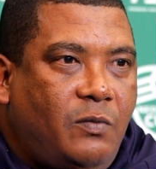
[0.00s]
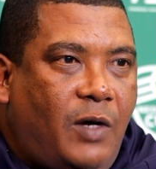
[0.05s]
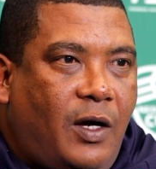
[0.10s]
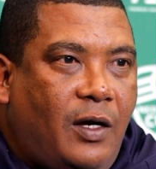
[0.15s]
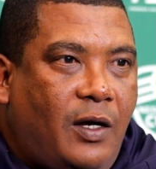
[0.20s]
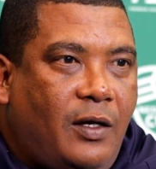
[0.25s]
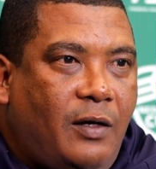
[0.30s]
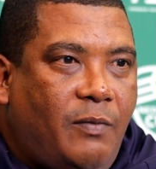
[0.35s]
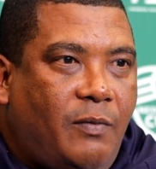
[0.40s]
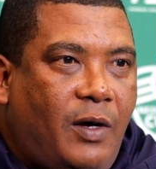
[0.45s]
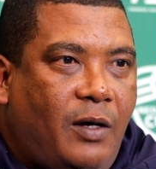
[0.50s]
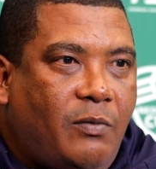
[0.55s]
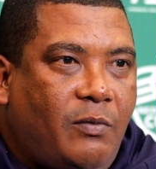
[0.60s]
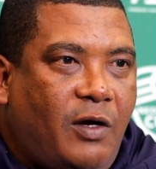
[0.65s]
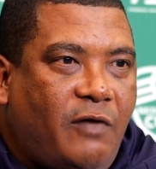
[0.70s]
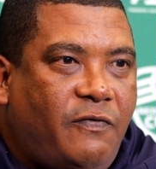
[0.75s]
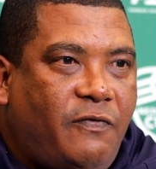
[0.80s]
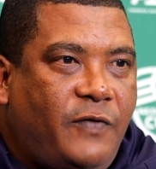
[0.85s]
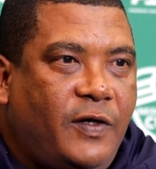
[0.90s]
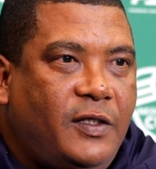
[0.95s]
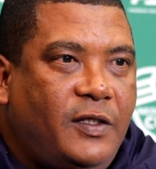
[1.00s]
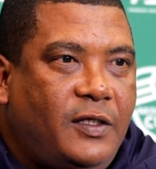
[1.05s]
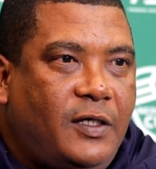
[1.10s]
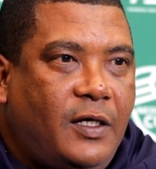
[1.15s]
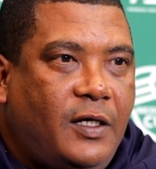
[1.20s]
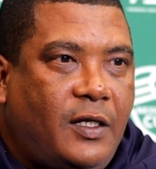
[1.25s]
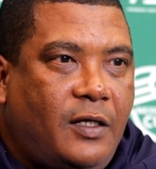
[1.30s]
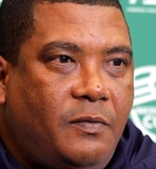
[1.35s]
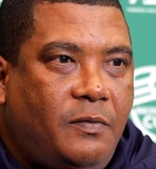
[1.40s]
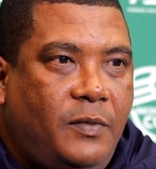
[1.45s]
my faith
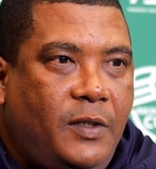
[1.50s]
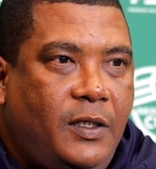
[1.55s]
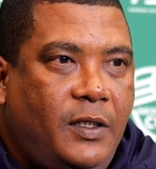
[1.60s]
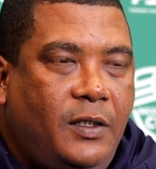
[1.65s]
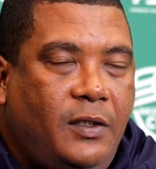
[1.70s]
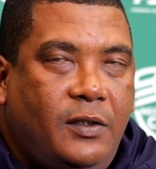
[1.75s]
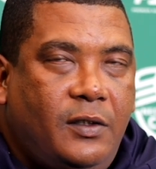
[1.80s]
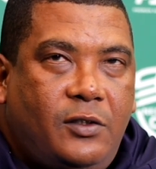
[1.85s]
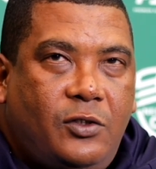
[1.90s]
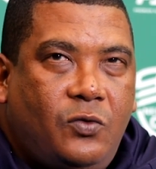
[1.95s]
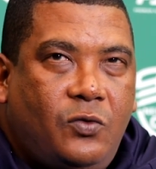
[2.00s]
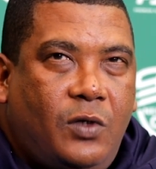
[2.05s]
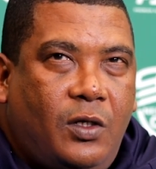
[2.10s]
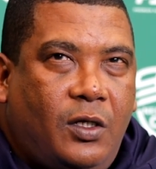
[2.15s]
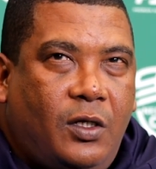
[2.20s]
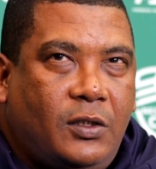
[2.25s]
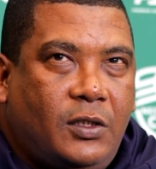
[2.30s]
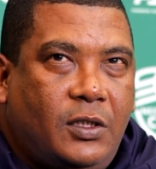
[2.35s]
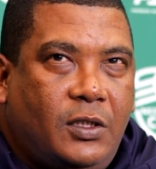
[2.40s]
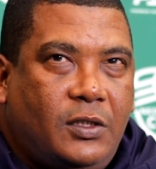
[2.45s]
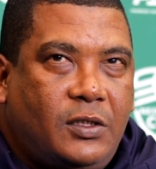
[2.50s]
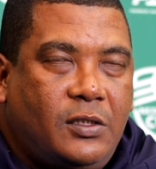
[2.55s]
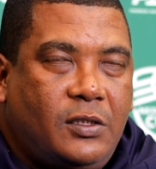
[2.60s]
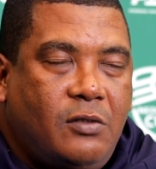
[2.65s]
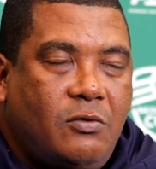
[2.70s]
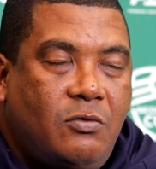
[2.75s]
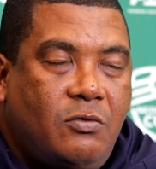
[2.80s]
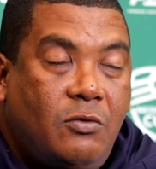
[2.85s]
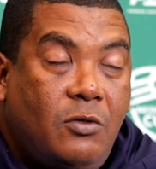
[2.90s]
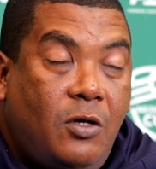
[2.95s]
carried me through a lot.
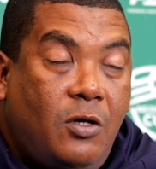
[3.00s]
So